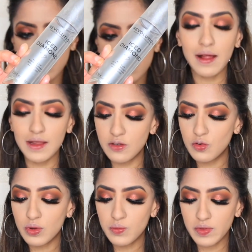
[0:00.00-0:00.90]
I like to
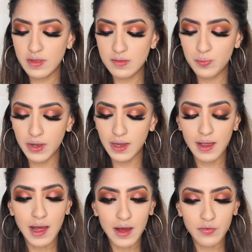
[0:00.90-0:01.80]
go in with this spray
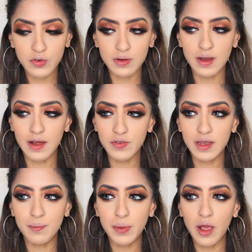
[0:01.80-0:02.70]
after I've
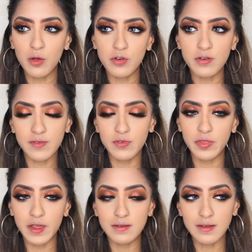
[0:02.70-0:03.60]
kind of powdered
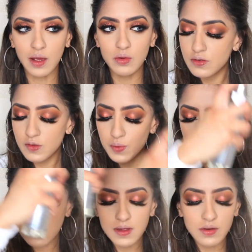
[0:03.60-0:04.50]
everything down, just
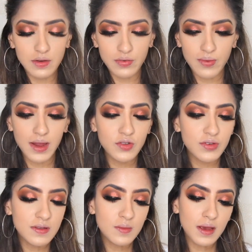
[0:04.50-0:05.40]
because it
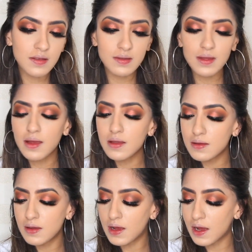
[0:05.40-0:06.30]
refreshes my
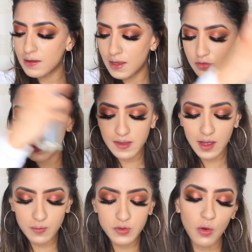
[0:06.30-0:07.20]
skin and it just
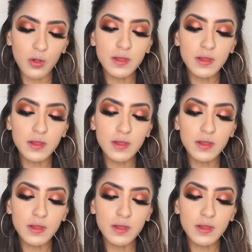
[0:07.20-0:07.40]
helps all